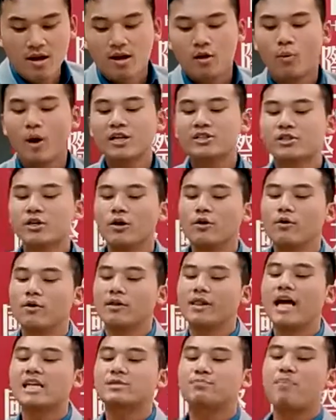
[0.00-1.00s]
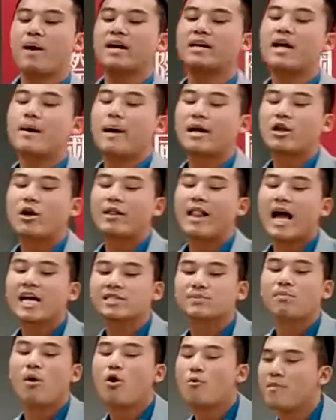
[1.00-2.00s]
Well, so let's pick up at the
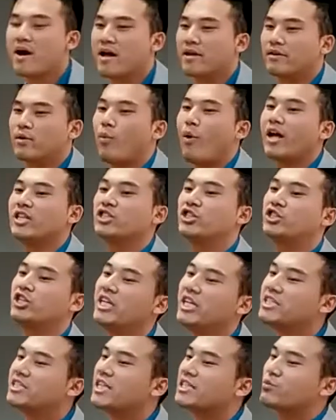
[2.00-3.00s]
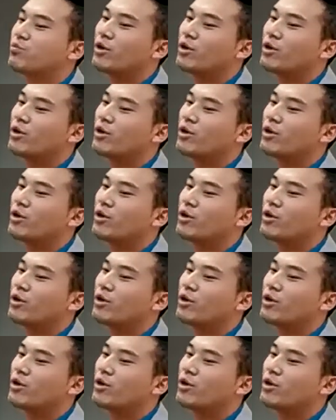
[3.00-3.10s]
last moment when Jesus